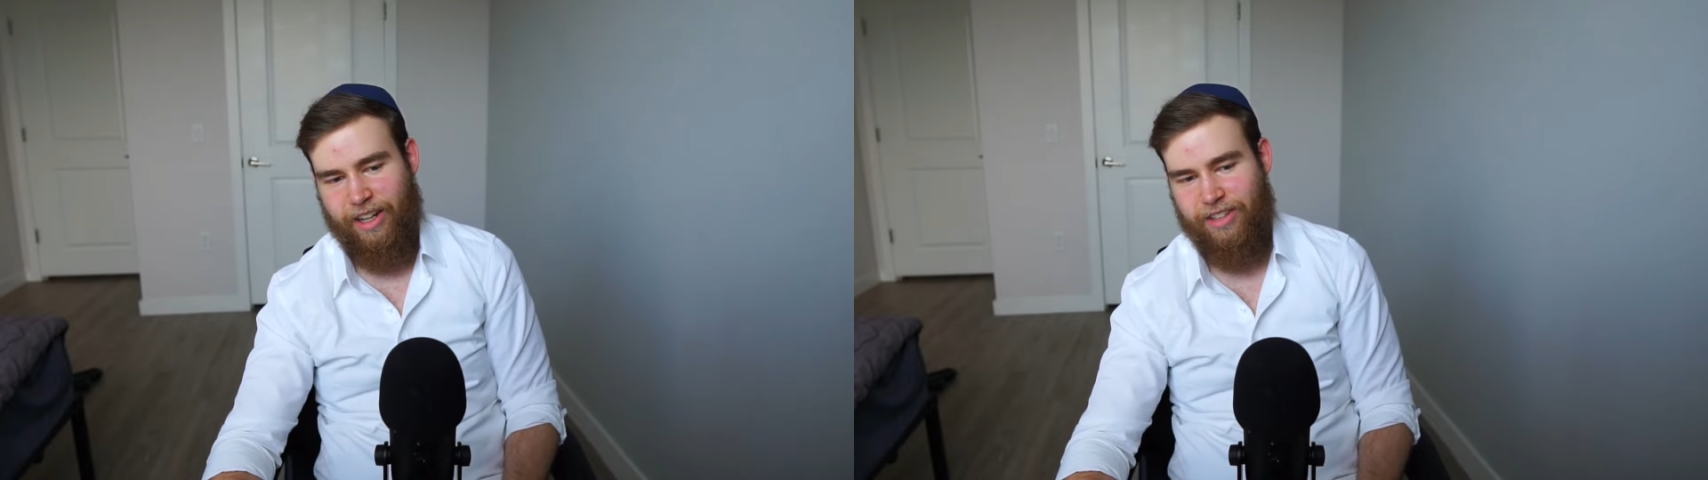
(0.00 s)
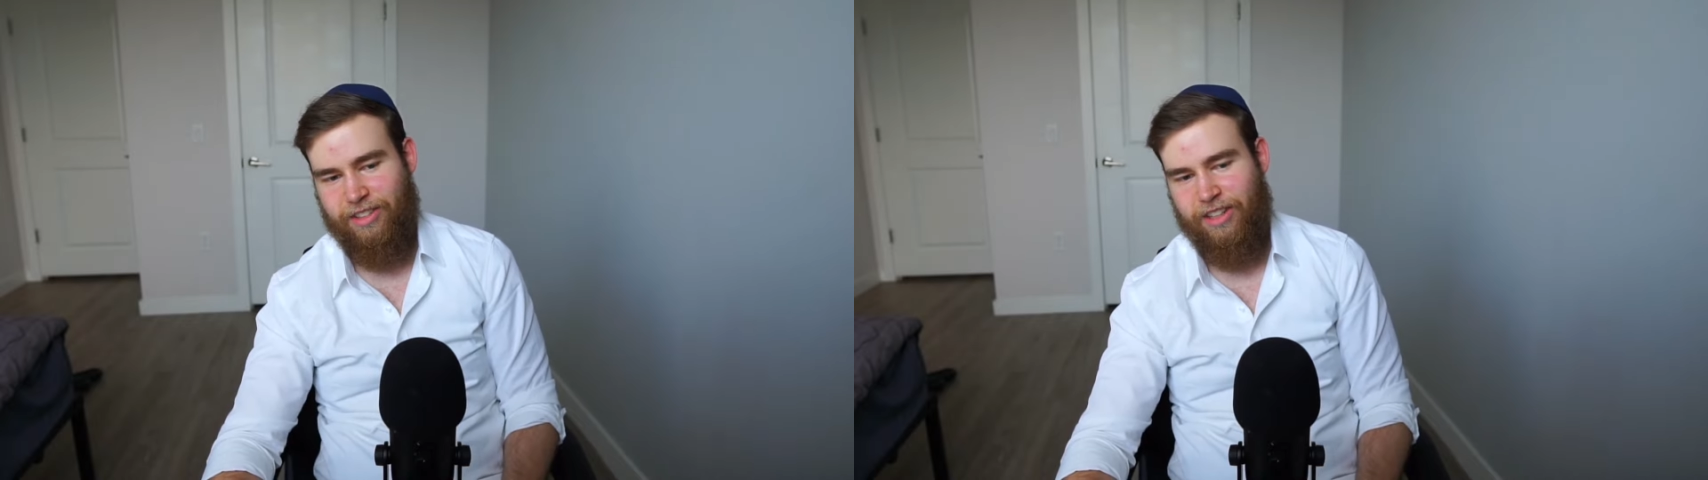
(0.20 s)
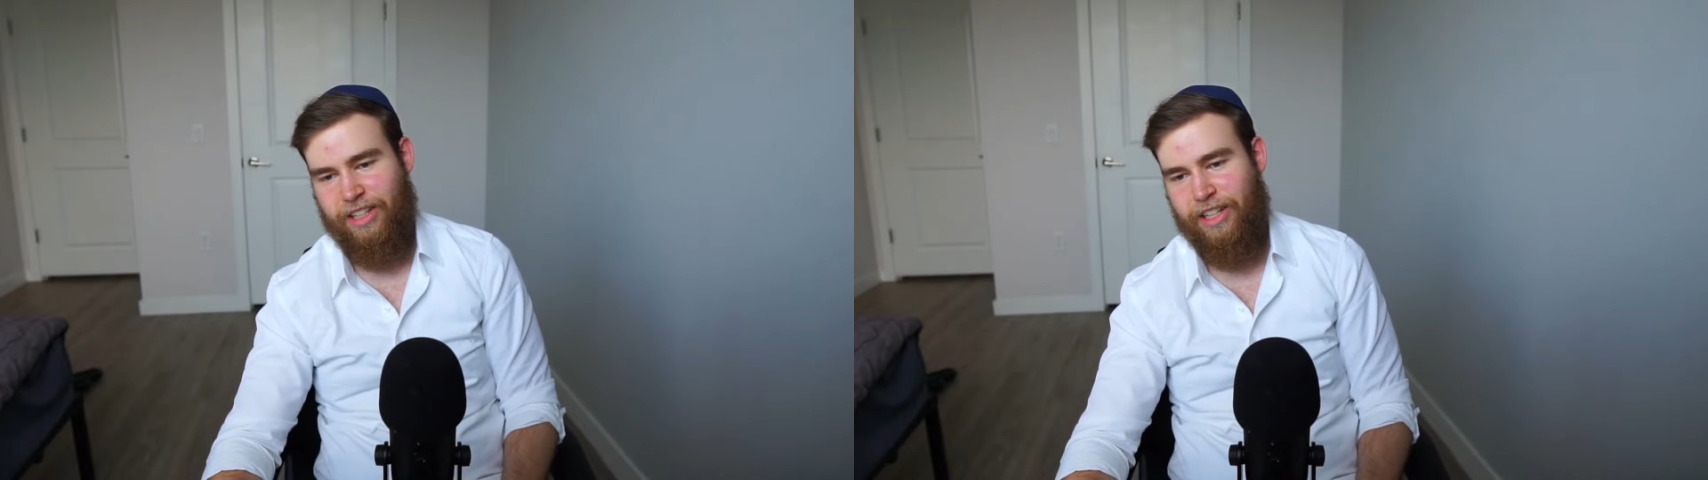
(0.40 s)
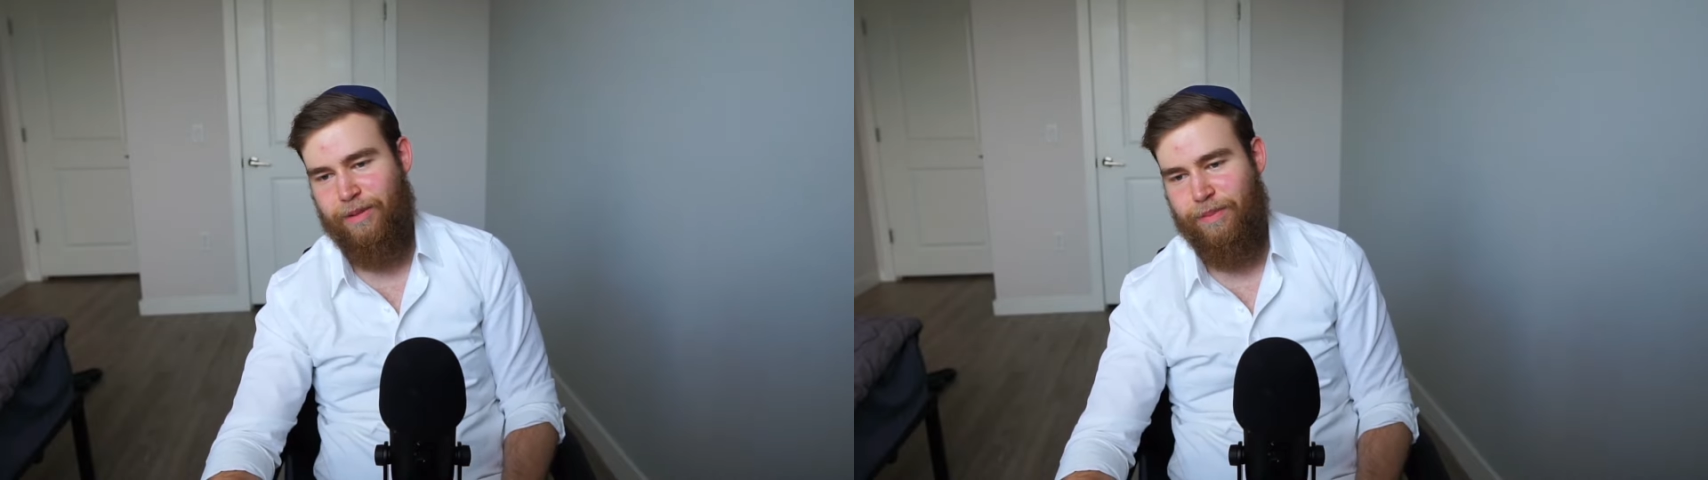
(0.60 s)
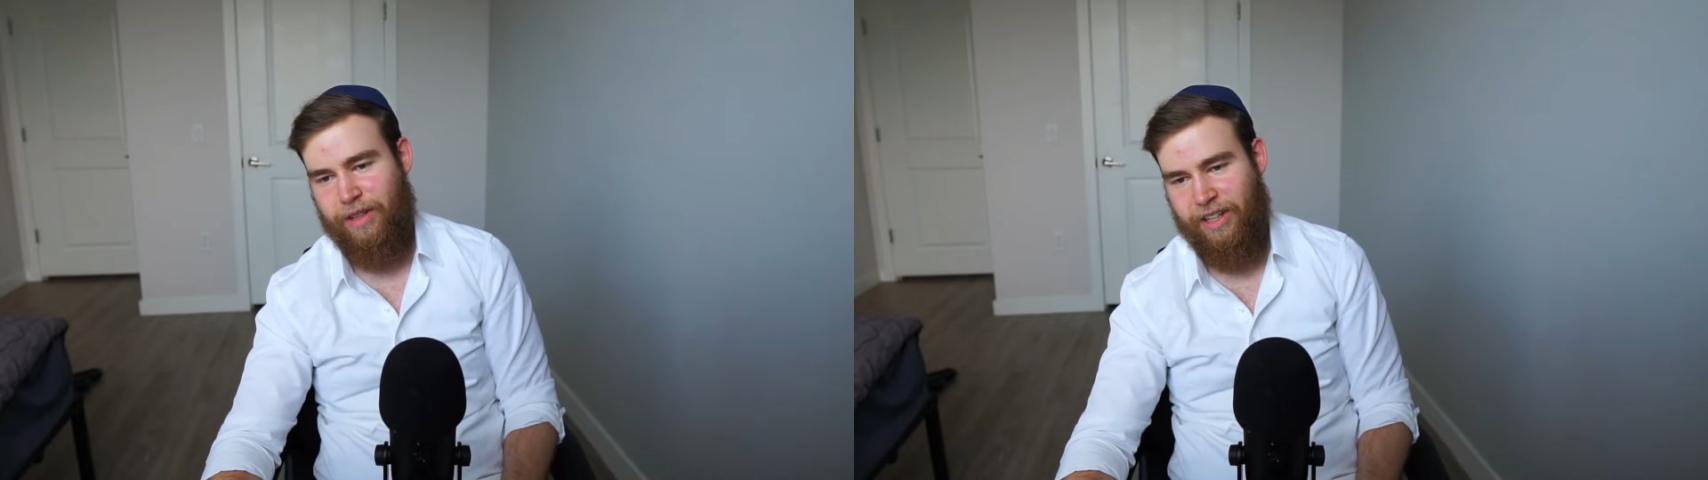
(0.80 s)
and it's gonna get
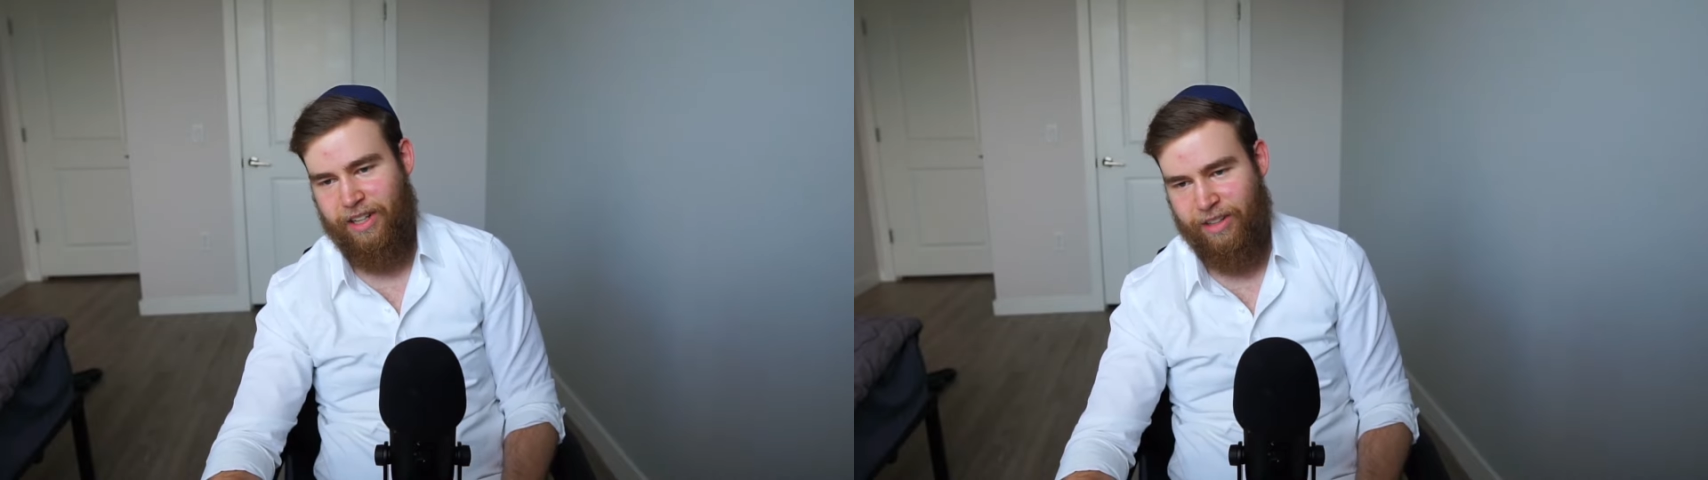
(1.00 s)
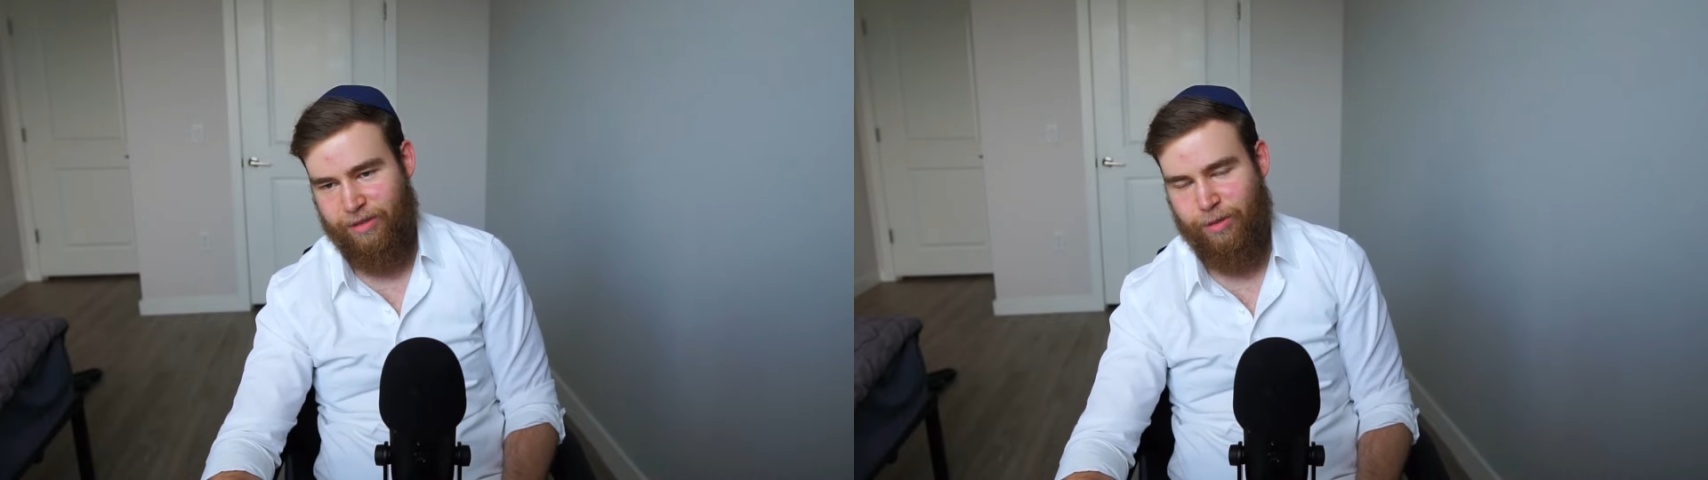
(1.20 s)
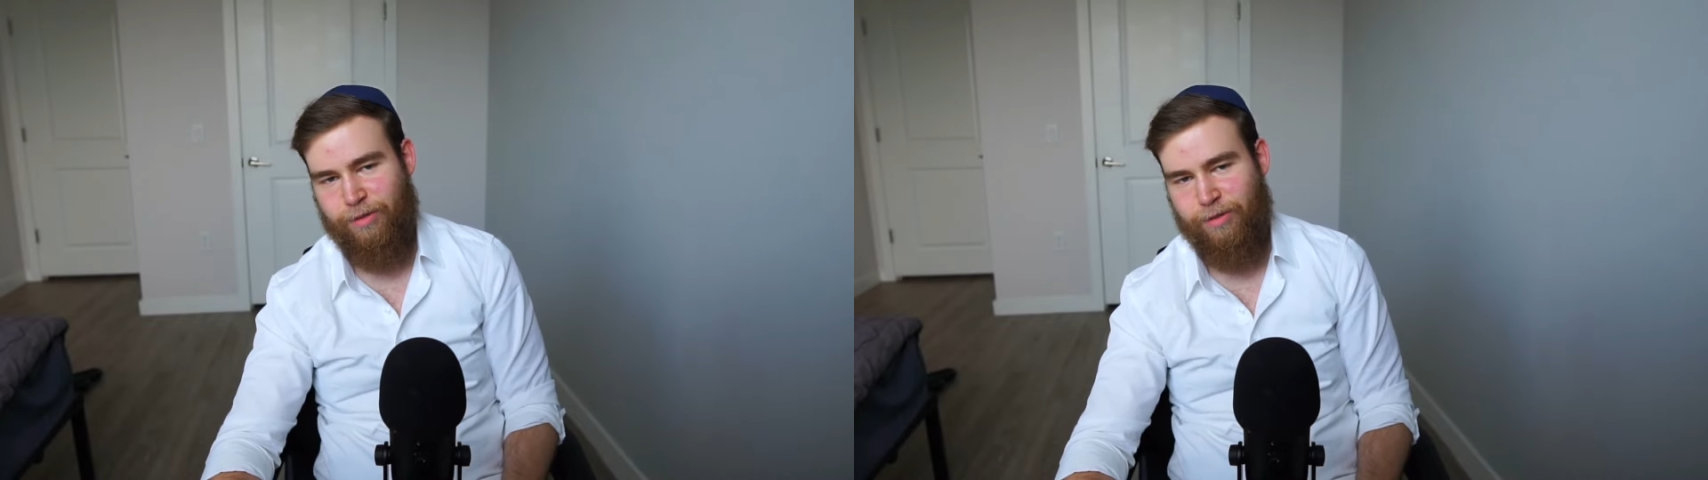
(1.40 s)
a billion